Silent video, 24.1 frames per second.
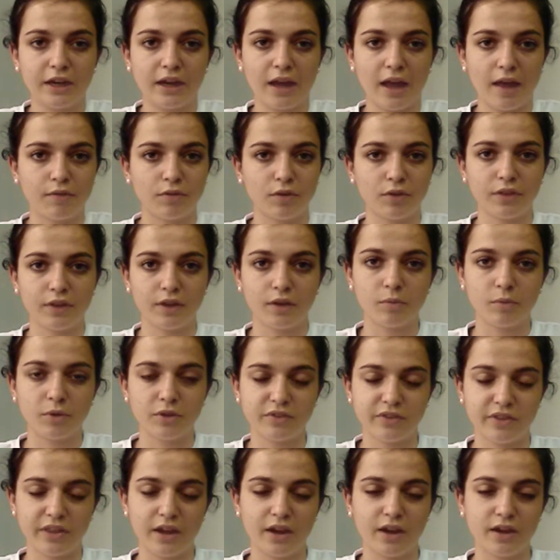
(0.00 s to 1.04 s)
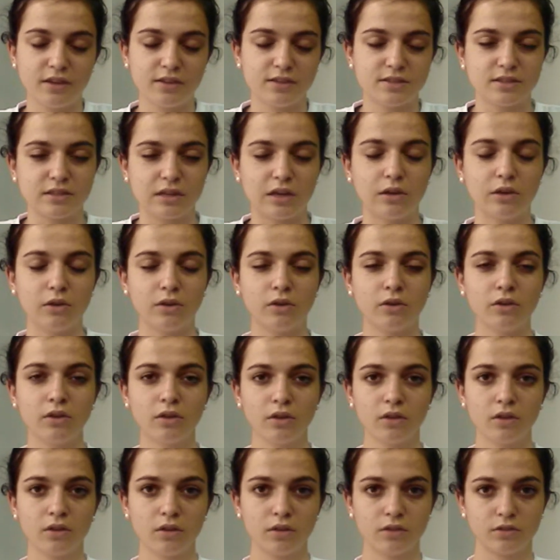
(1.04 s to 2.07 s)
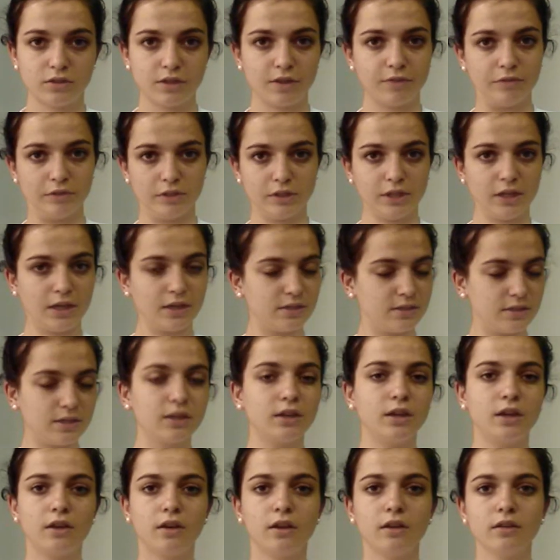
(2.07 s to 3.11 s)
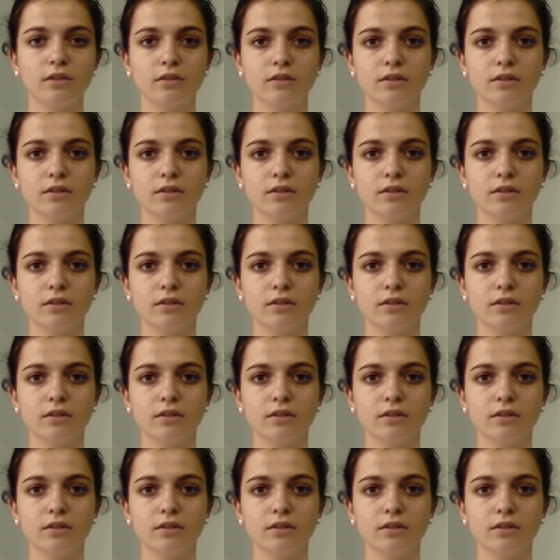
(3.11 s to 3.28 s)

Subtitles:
Everything was there, so definitely I'd say good.